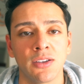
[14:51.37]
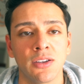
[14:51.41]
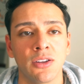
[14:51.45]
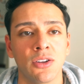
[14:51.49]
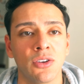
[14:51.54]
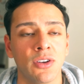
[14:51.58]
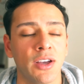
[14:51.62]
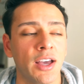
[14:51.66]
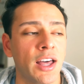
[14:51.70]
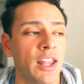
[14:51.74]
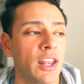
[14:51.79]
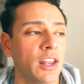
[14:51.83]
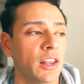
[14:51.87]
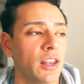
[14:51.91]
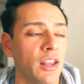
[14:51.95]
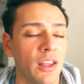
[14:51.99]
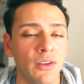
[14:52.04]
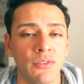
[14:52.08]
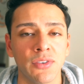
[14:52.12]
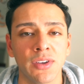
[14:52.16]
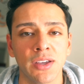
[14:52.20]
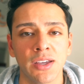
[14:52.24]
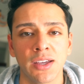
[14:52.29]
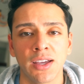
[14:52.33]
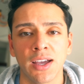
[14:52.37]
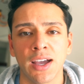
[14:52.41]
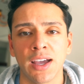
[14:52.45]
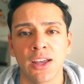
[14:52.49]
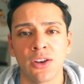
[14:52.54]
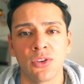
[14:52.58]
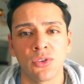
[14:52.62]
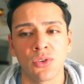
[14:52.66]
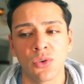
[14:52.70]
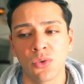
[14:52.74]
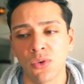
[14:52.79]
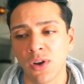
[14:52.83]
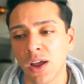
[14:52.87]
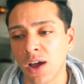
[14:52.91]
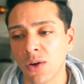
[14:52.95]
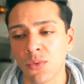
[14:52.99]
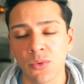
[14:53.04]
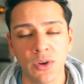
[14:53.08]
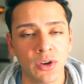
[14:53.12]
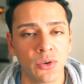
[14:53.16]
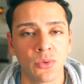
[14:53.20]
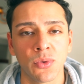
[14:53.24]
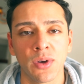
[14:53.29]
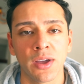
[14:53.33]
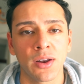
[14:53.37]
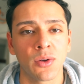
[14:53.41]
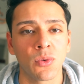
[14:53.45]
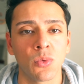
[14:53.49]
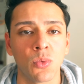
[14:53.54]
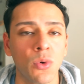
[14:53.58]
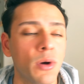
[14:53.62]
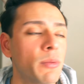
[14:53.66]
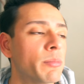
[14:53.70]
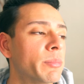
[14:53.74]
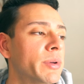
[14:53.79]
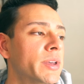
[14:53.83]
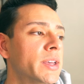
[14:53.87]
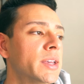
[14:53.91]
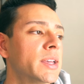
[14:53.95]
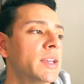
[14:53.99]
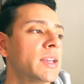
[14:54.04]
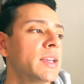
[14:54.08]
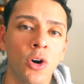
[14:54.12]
You know, I love it. I do not regret it one bit.